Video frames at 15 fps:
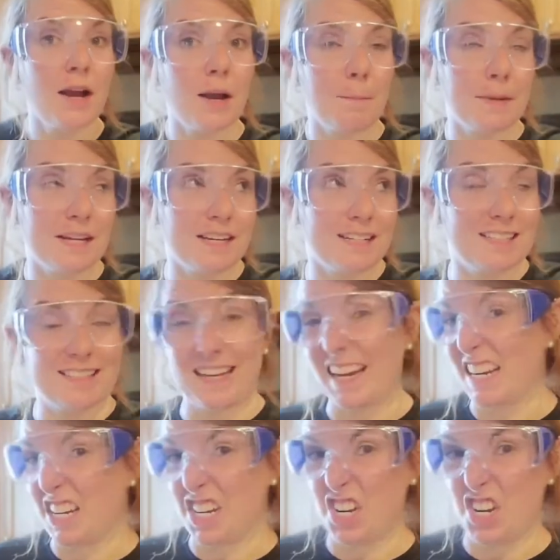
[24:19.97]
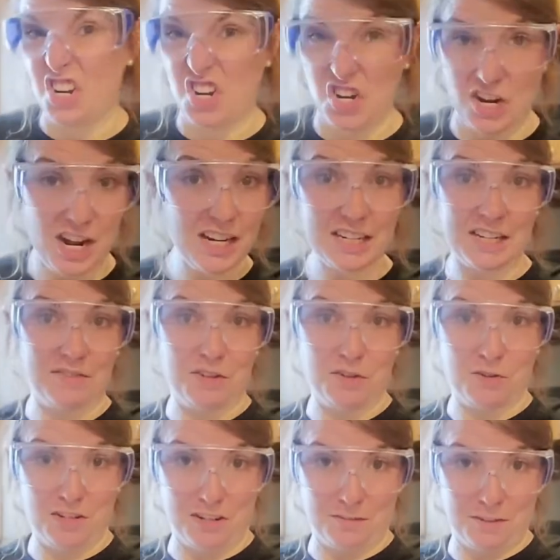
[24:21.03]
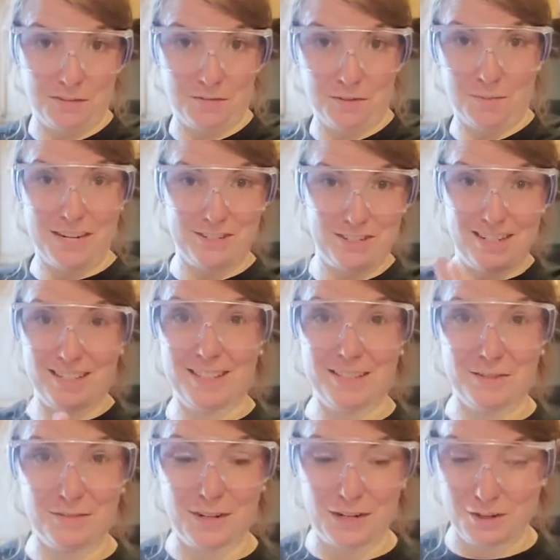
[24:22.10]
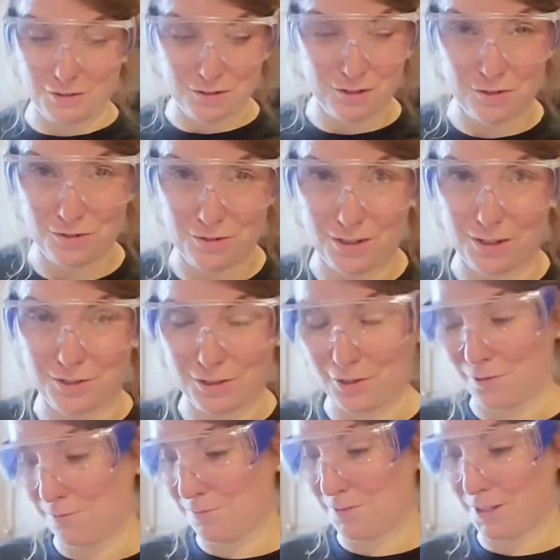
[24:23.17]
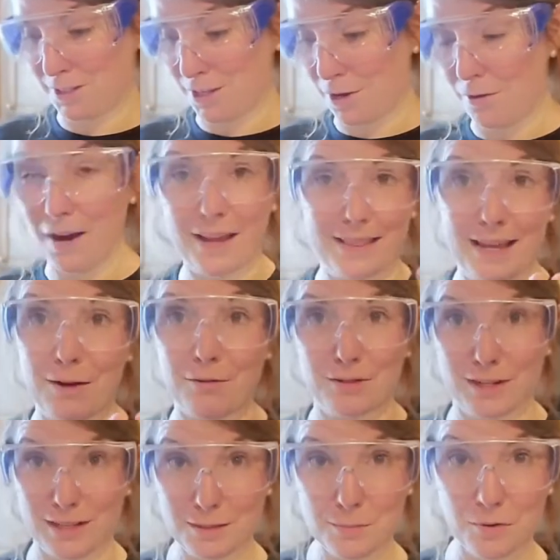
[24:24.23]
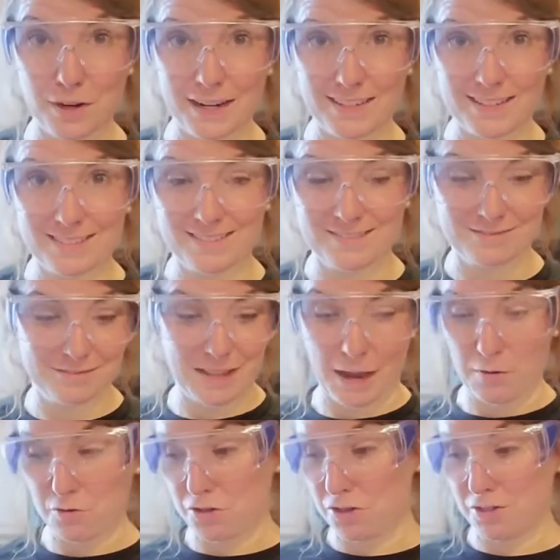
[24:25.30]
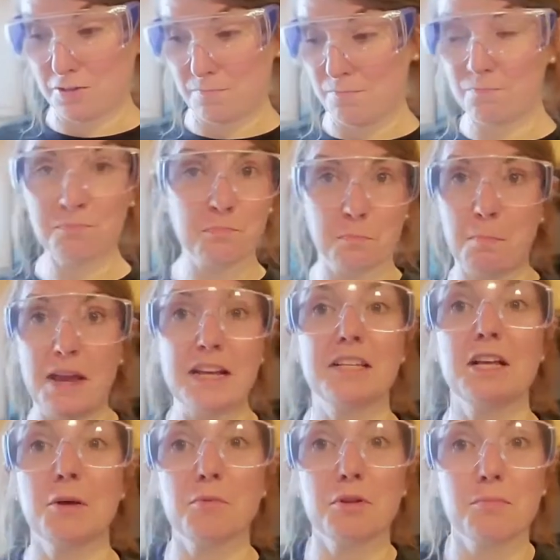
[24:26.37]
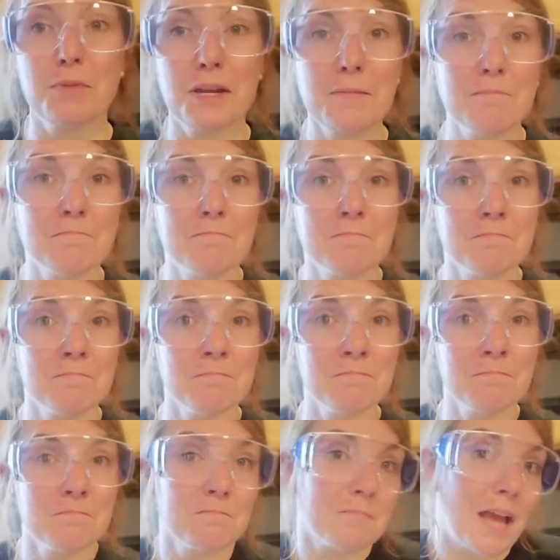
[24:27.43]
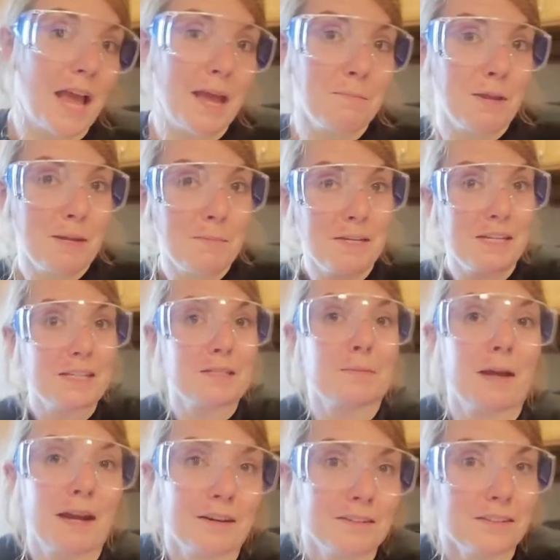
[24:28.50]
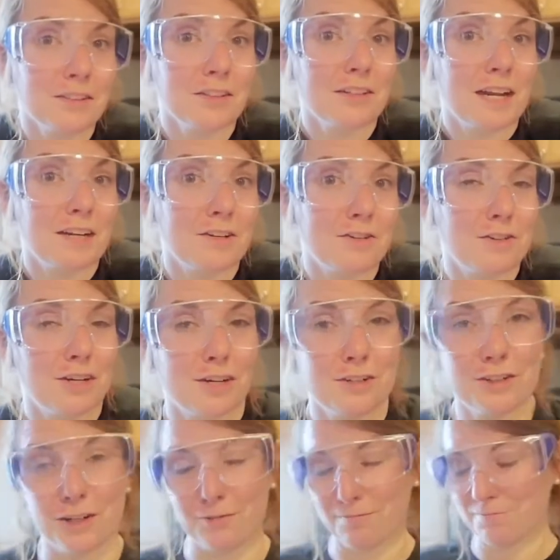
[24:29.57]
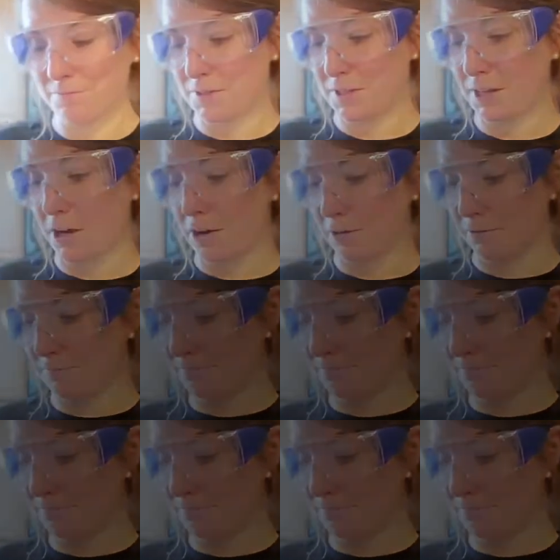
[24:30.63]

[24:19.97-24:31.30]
because I did not give you enough information in this video to do it on your own. So, and that was not the point. That was just make soap with me and maybe get inspired to learn how to do it on your own. So,